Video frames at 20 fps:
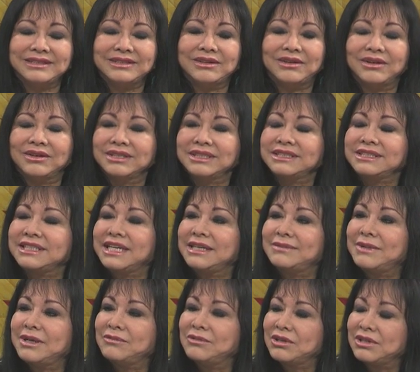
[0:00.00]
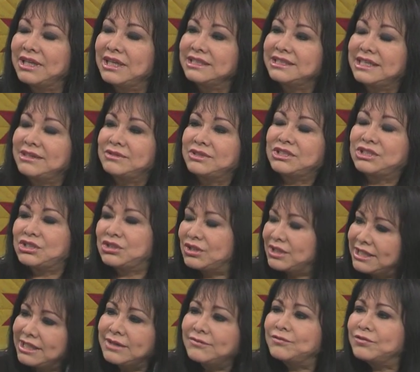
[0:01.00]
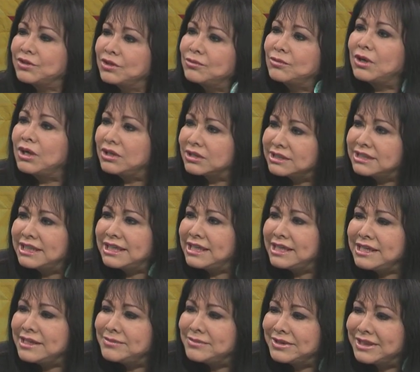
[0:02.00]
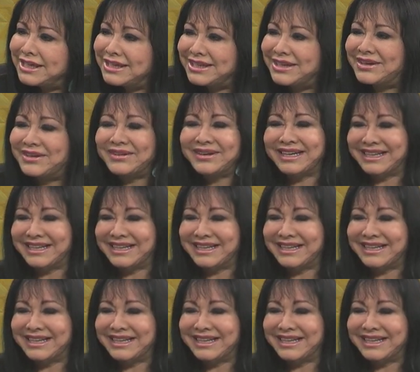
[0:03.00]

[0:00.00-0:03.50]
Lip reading: you know, all this time I realized I was suiting up for the wrong team, you know?